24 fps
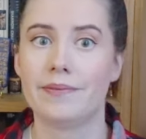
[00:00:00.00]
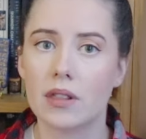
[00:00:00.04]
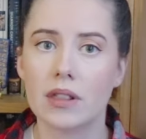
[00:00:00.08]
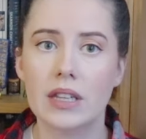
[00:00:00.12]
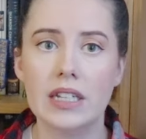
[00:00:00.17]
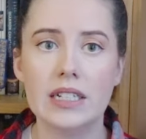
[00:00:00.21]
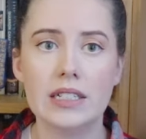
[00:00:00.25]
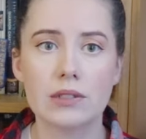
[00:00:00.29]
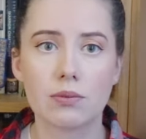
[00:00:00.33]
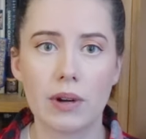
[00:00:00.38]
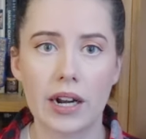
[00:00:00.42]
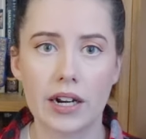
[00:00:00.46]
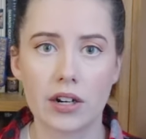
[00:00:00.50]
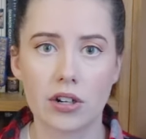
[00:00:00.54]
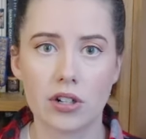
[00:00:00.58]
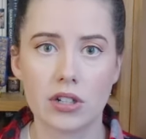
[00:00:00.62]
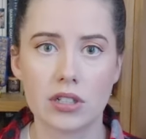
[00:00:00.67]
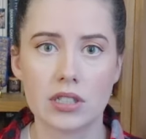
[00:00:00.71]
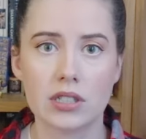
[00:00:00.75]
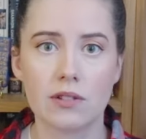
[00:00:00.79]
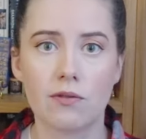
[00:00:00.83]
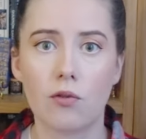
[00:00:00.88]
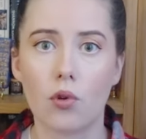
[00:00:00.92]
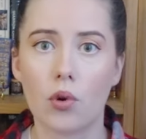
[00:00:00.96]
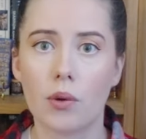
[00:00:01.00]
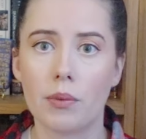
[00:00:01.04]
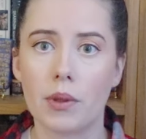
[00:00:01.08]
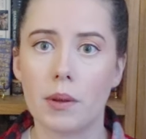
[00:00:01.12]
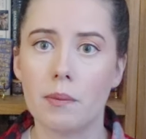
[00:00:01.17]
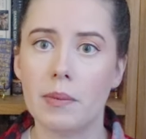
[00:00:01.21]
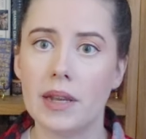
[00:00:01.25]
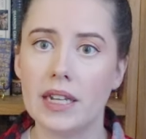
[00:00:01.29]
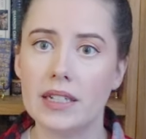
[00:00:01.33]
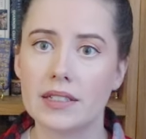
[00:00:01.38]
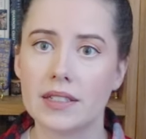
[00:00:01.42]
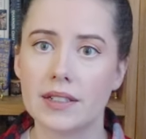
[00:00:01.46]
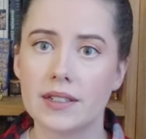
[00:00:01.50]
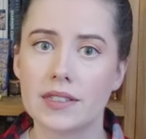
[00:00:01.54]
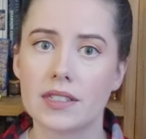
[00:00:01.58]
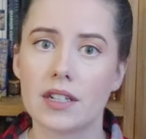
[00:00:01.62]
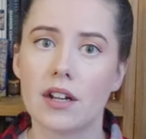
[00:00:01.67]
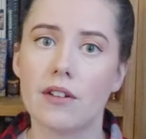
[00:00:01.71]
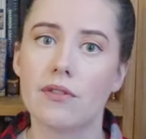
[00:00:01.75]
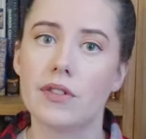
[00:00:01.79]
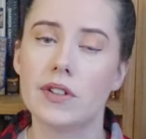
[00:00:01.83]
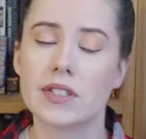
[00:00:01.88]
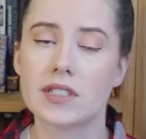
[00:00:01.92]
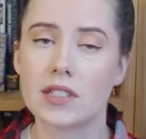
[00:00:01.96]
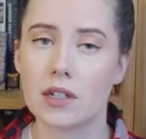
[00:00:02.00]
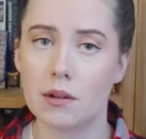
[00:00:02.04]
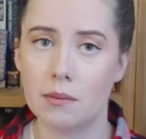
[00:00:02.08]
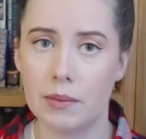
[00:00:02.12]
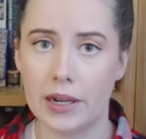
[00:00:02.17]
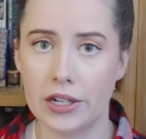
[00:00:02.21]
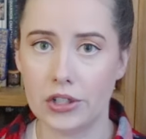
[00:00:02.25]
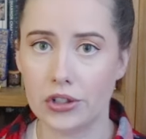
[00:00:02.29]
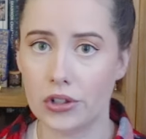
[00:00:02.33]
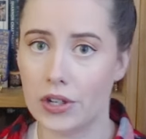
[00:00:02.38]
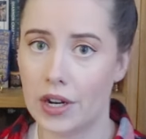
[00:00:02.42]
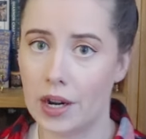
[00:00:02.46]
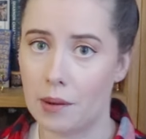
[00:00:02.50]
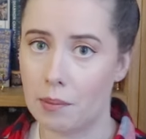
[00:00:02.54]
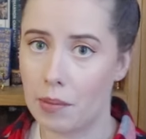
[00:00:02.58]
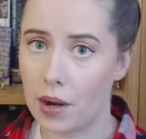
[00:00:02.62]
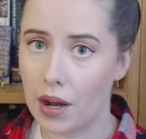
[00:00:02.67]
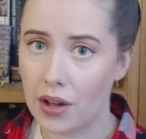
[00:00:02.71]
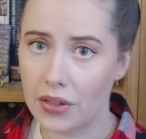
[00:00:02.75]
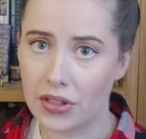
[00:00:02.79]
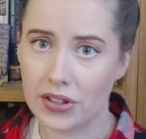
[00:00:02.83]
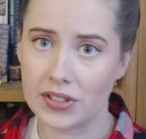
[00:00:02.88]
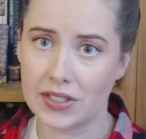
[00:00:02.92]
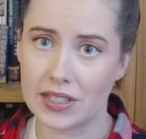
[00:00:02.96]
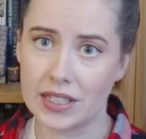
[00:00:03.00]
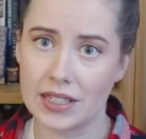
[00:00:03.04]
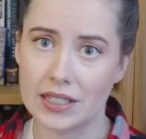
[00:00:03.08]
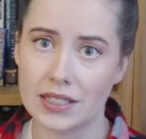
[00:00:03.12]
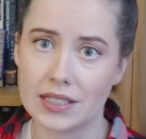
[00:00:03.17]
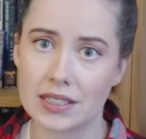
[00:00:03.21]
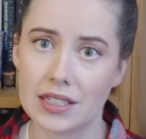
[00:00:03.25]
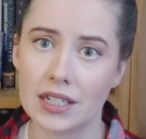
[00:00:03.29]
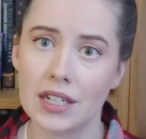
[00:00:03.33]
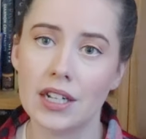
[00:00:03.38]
These records form the basis of the Sarmatian hypothesis